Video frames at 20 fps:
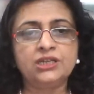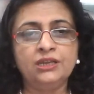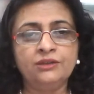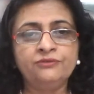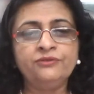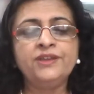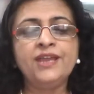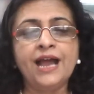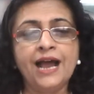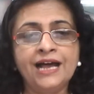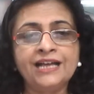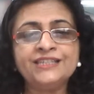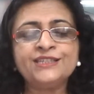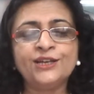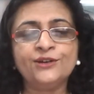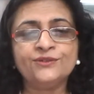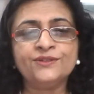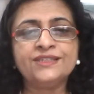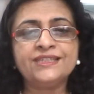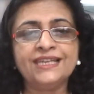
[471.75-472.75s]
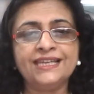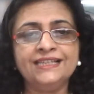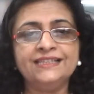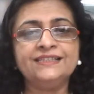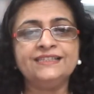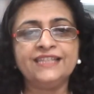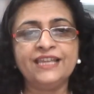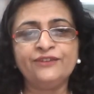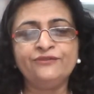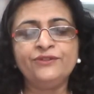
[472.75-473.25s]
If we ask
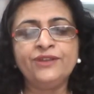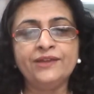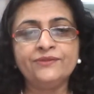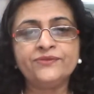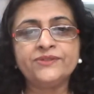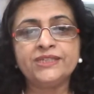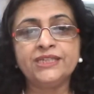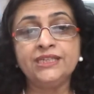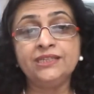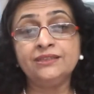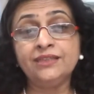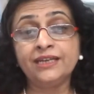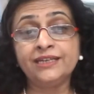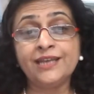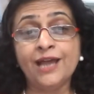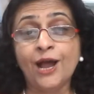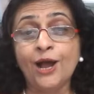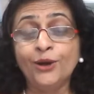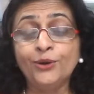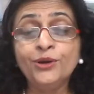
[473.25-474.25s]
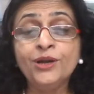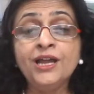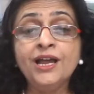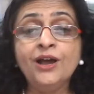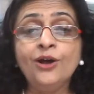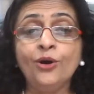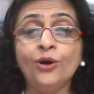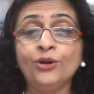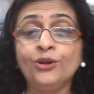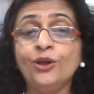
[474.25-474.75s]
ourselves, then we have seen that how
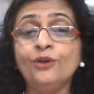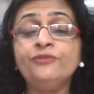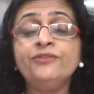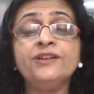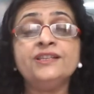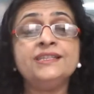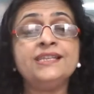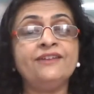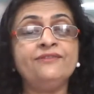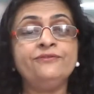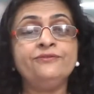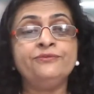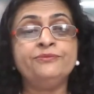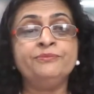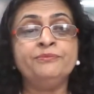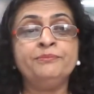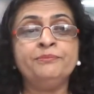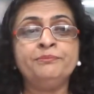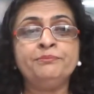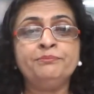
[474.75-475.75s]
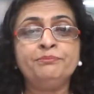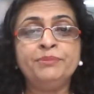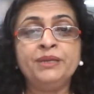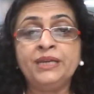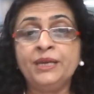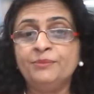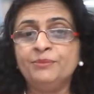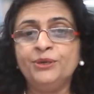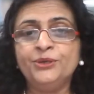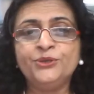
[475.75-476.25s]
all of us have
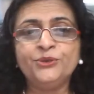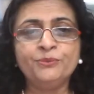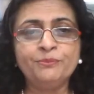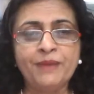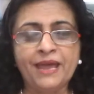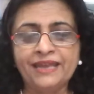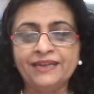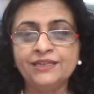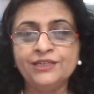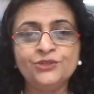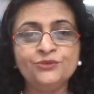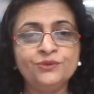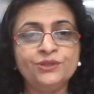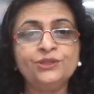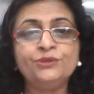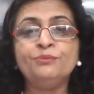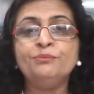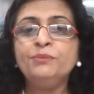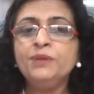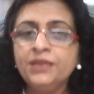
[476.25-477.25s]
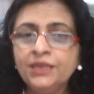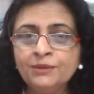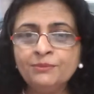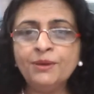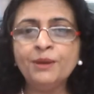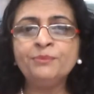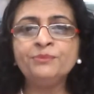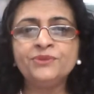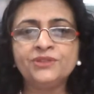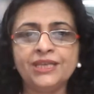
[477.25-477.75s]
been able to manage with
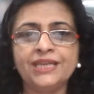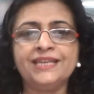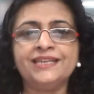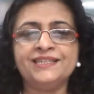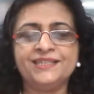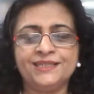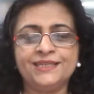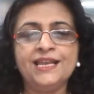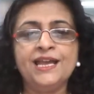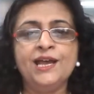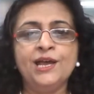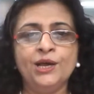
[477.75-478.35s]
minimum things